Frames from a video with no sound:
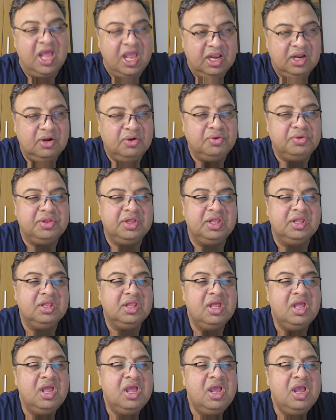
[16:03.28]
the diagnosis.
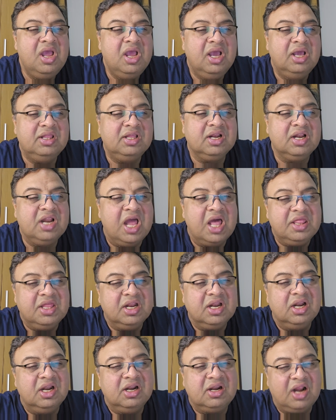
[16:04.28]
And the
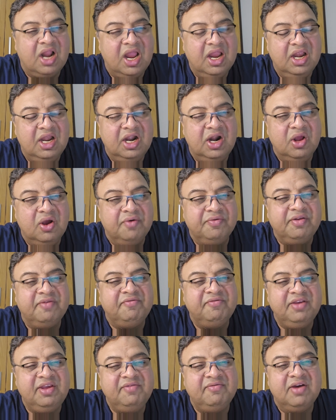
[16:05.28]
classical triad of
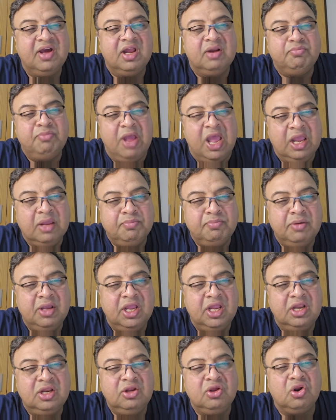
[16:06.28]
the fever, back
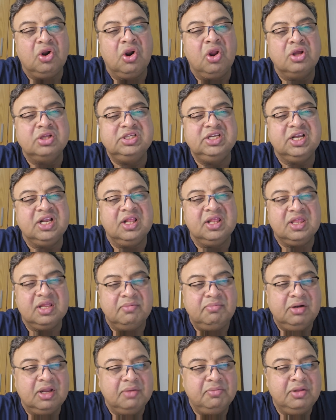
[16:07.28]
pain, neurological
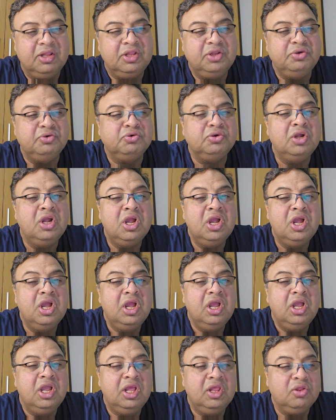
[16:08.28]
symptom is used
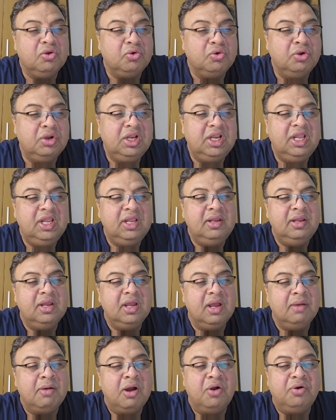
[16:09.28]
is
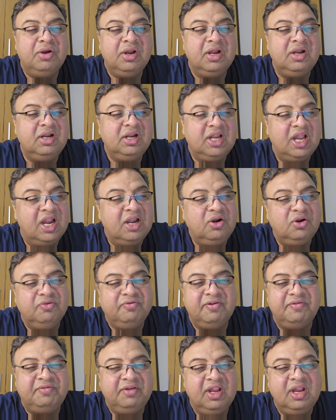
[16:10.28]
only about in 10
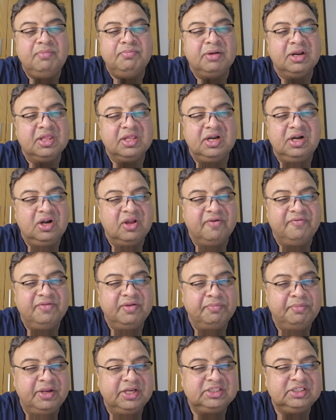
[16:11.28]
to 15 percent
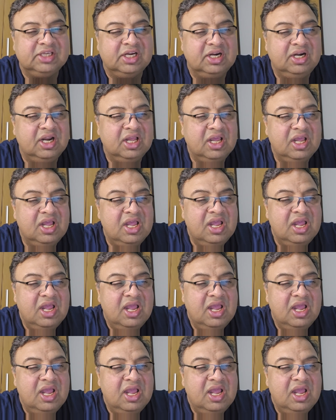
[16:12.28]
of the patient